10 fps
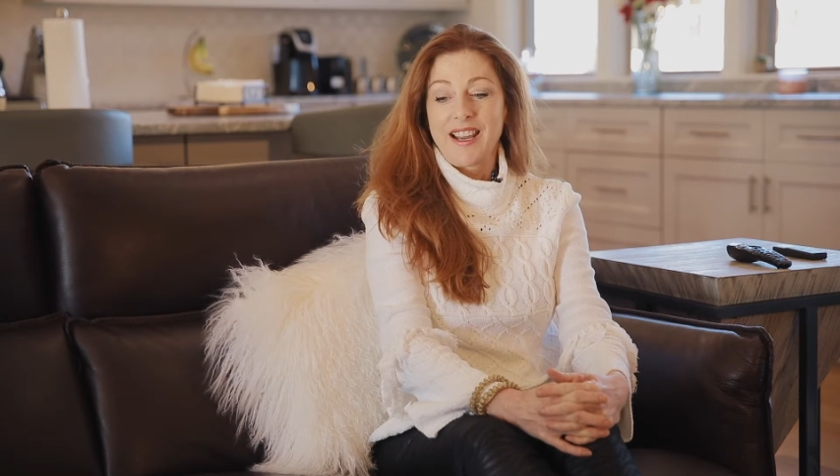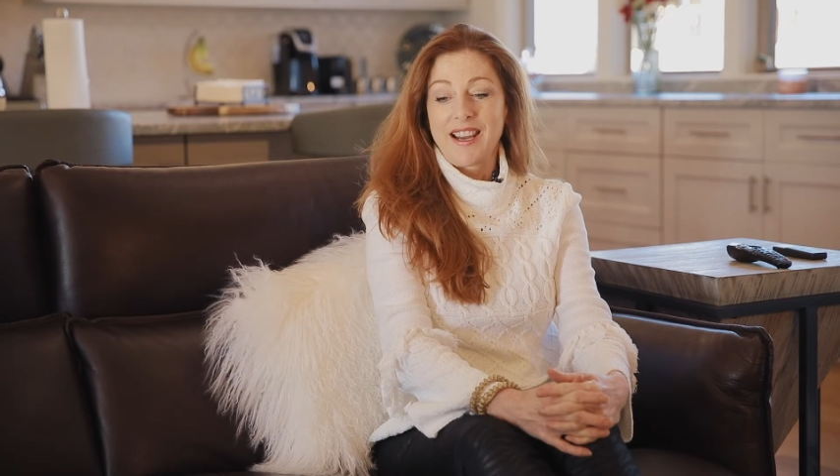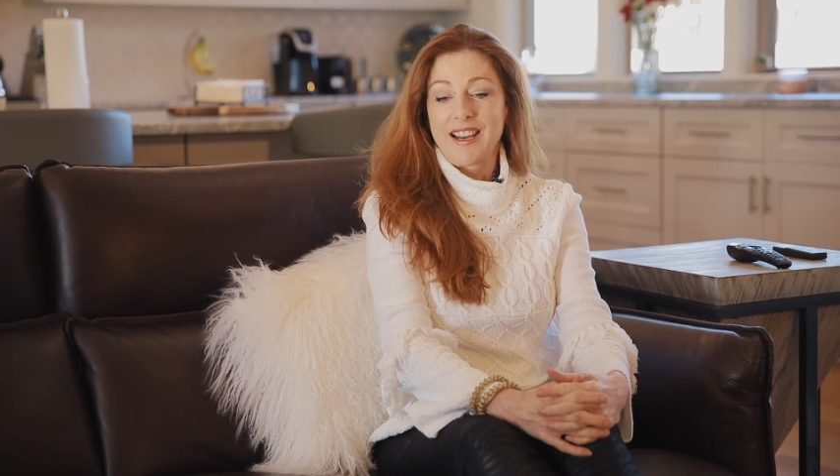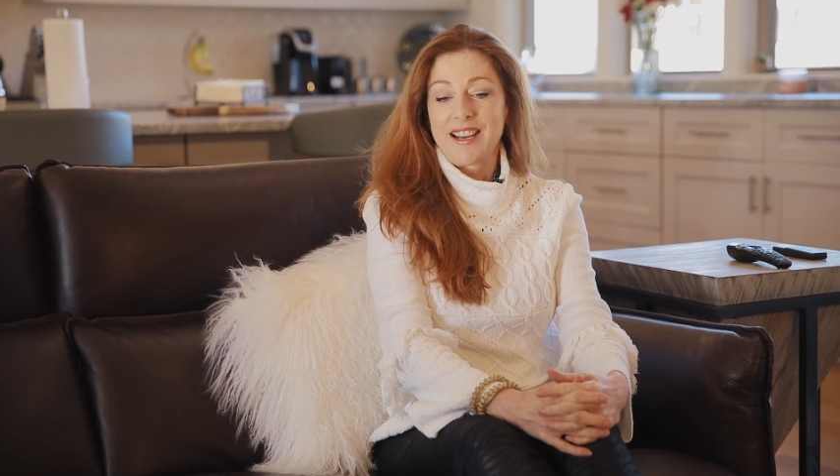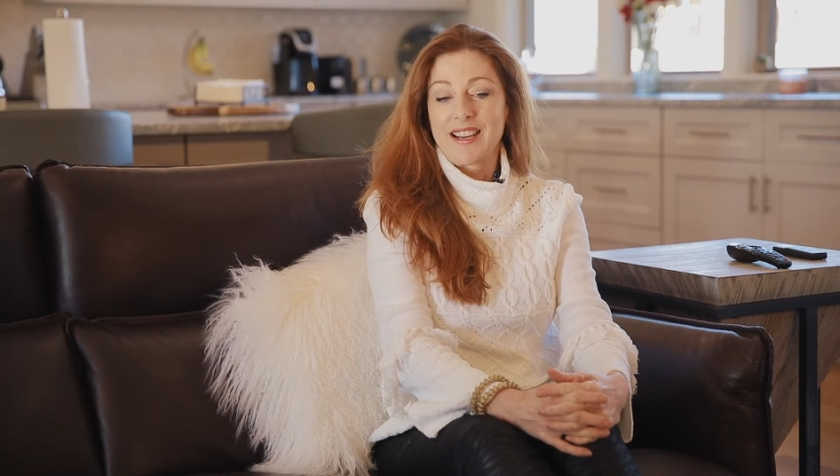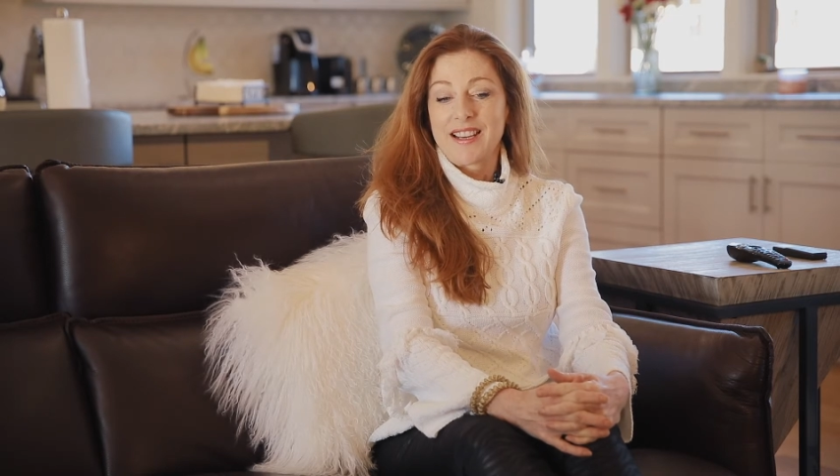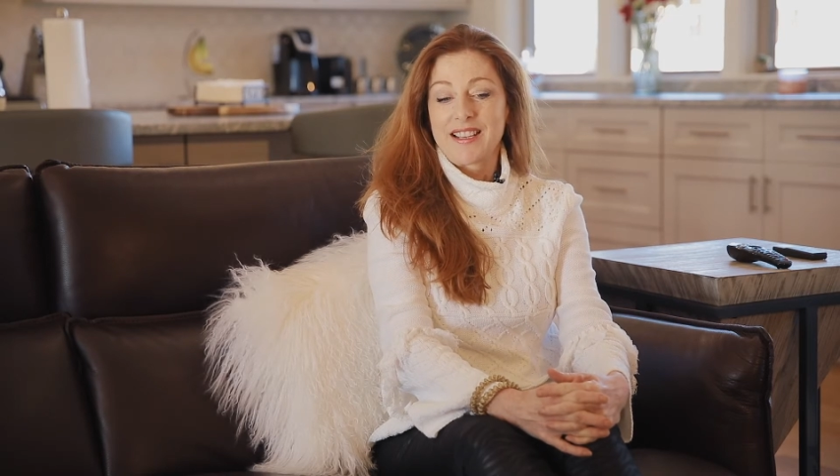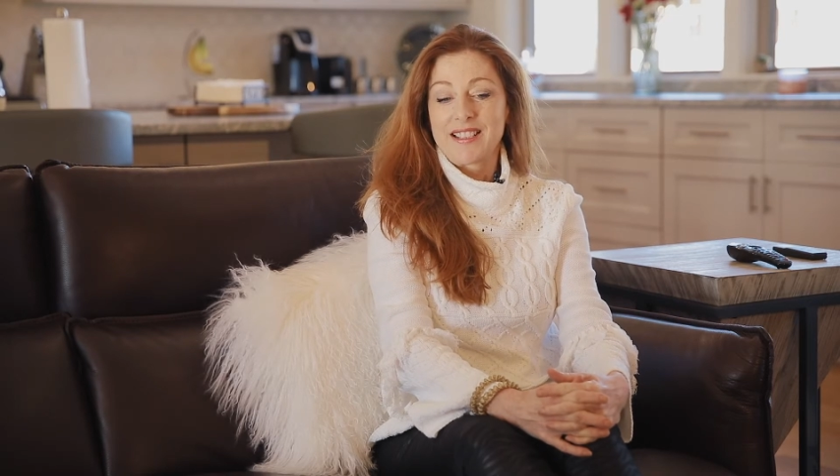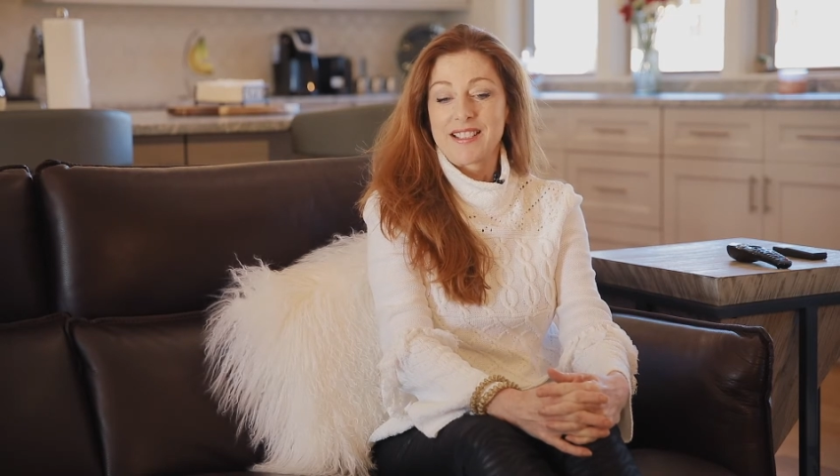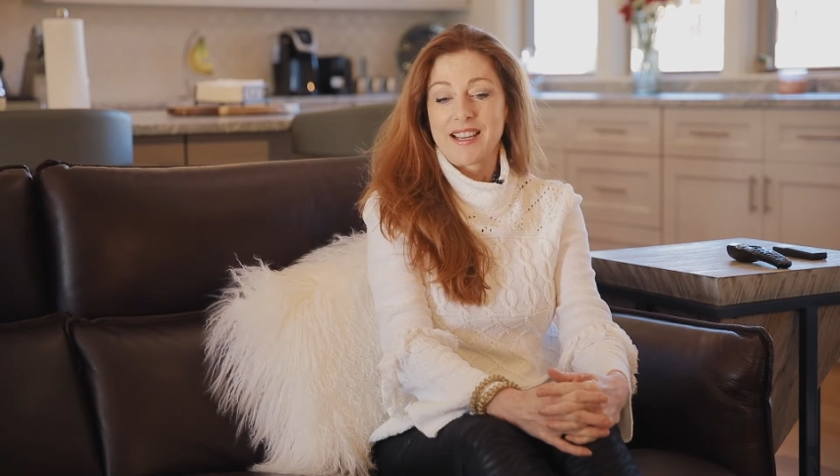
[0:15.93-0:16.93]

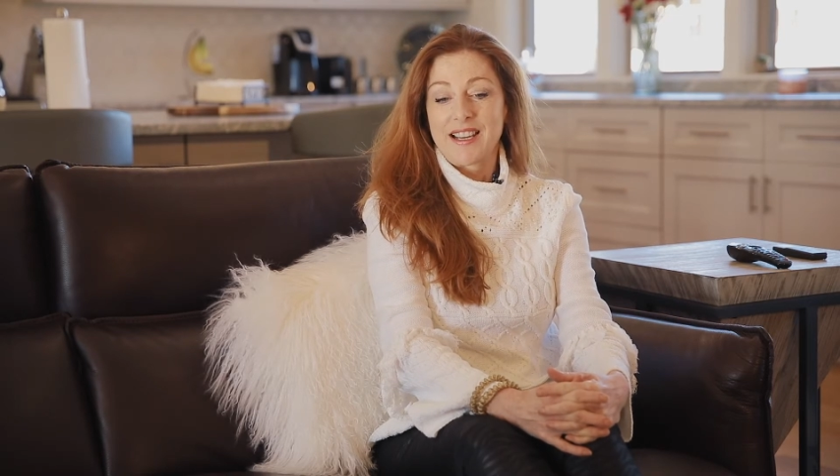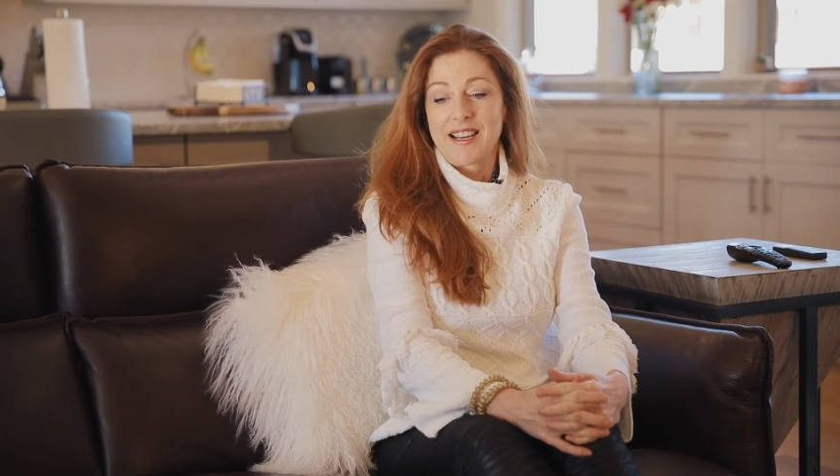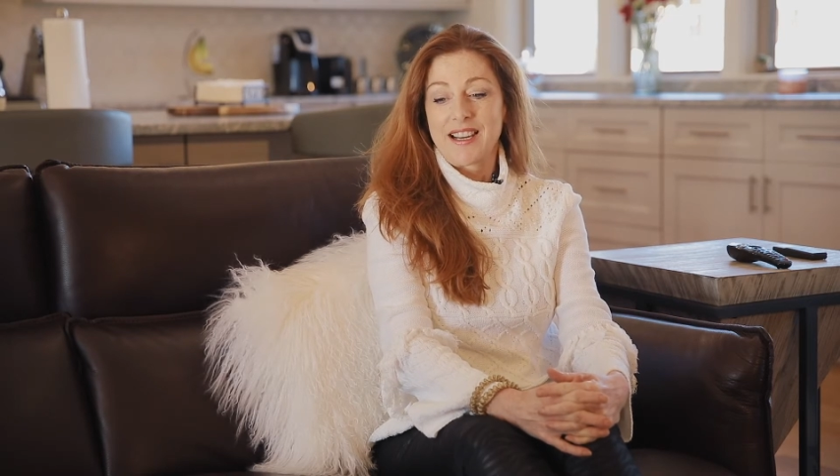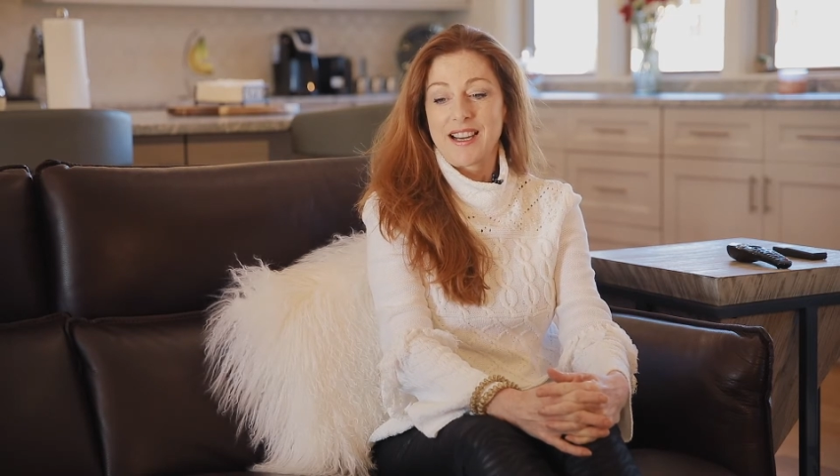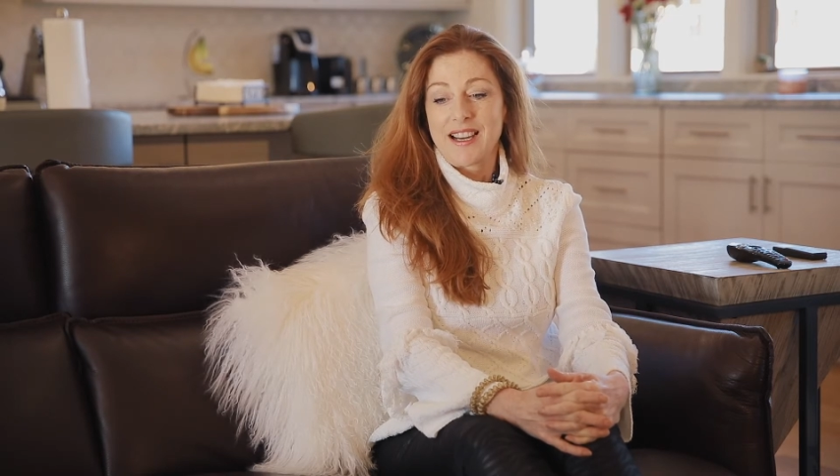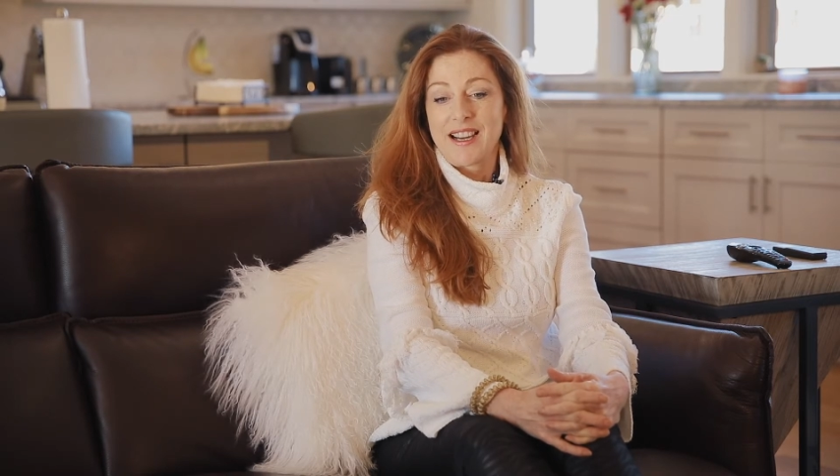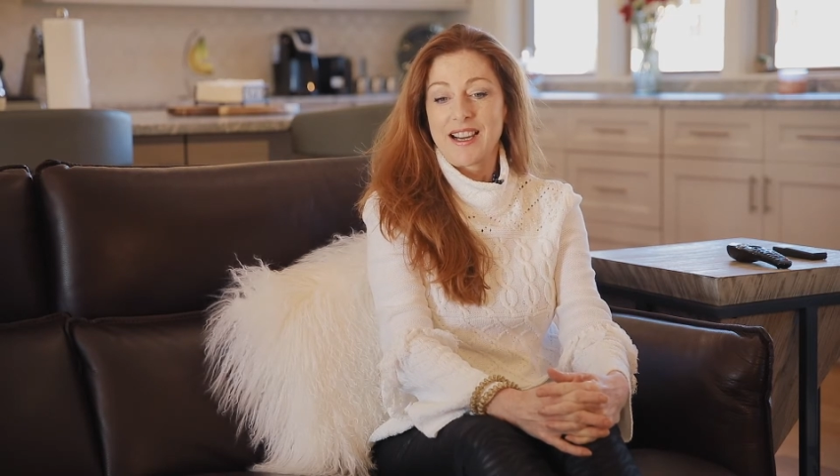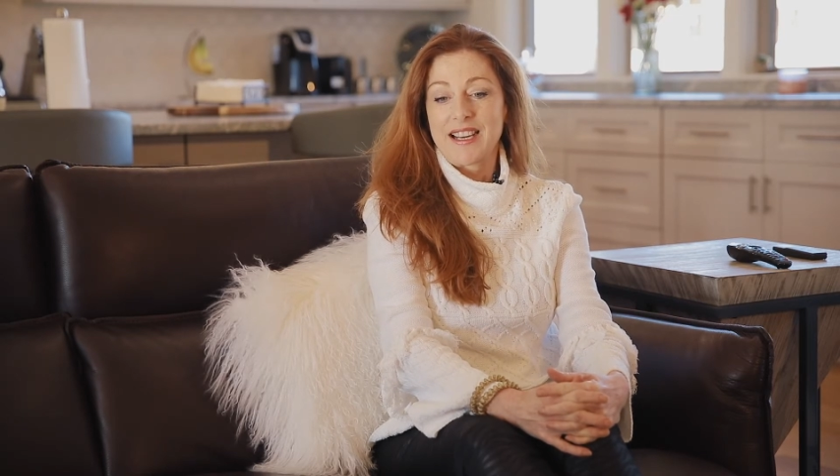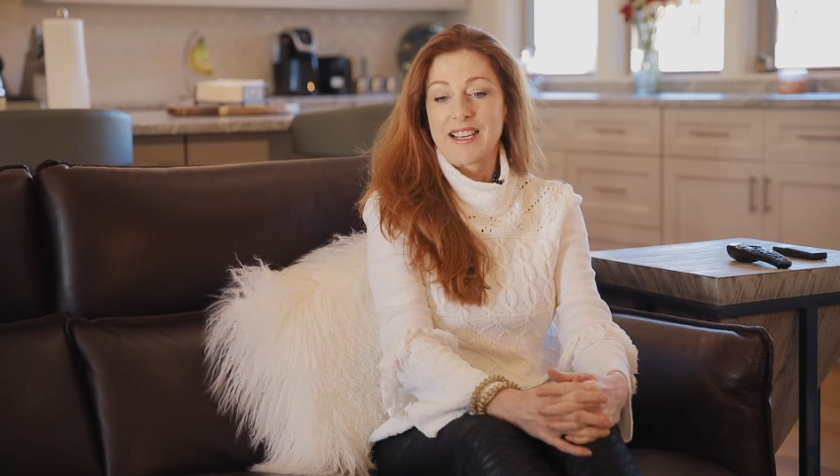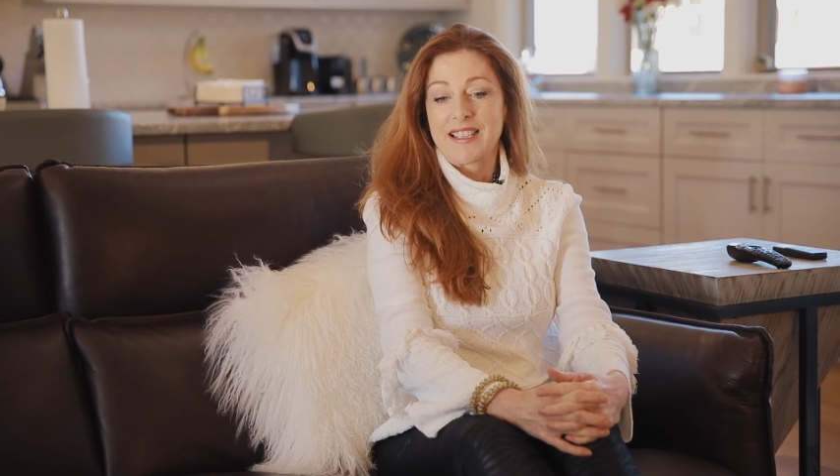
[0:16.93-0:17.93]
And
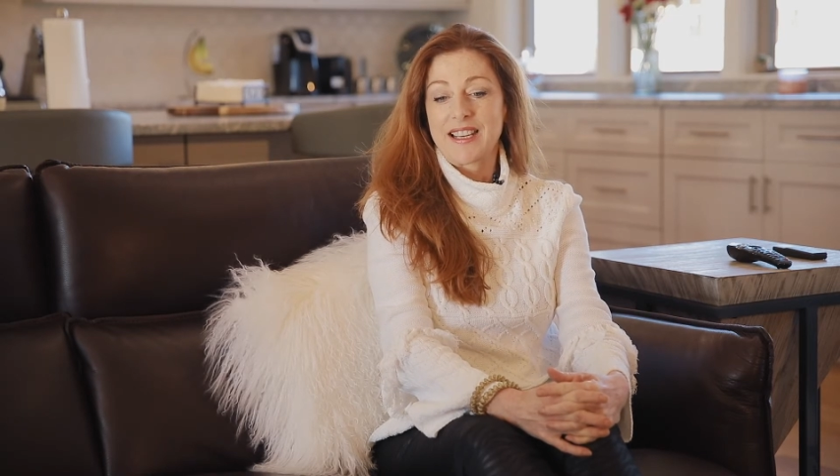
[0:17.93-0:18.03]
I